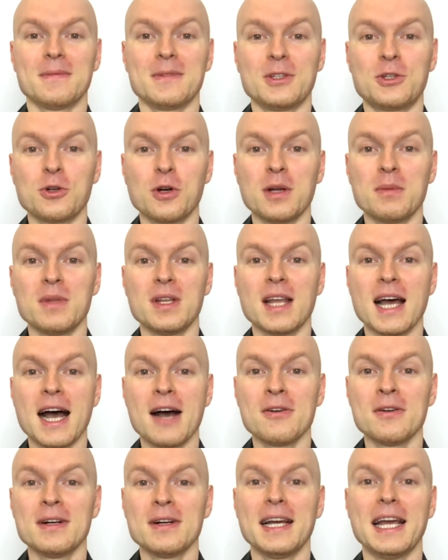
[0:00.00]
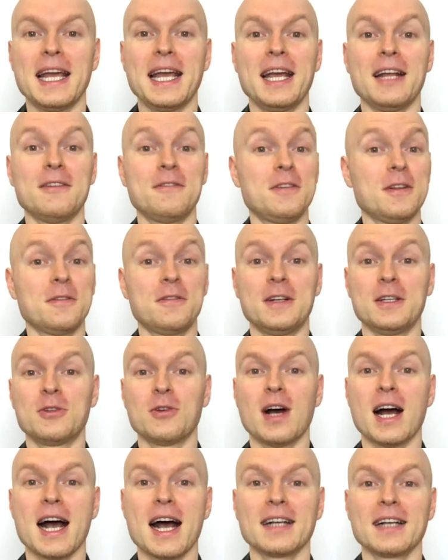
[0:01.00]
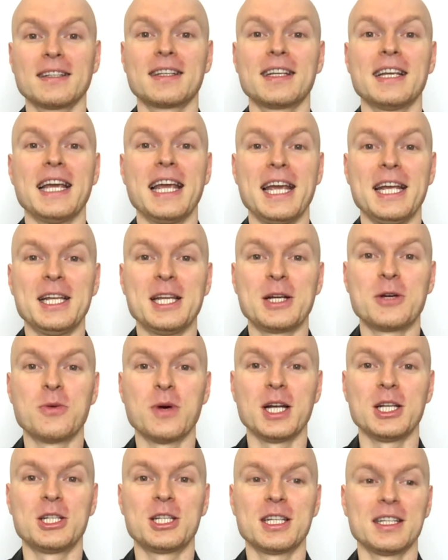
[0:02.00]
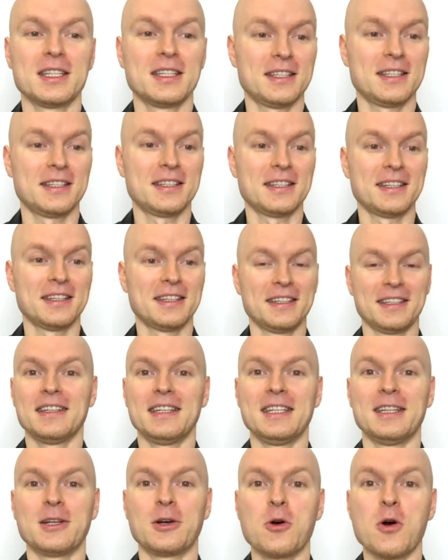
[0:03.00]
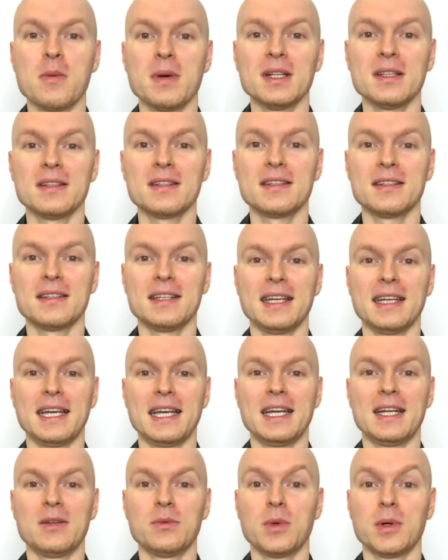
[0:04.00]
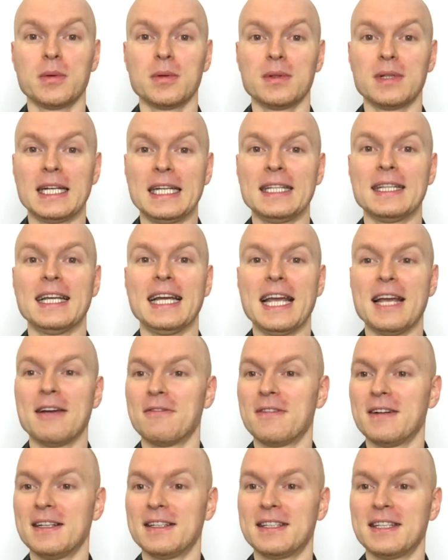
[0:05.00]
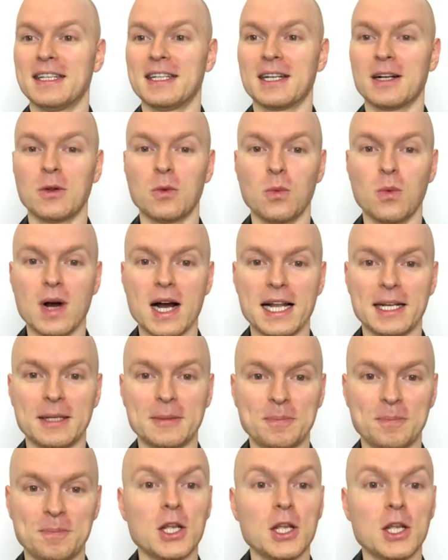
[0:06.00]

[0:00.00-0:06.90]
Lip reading: Join me now and feel free to ask any questions in the comments and we will read every single one.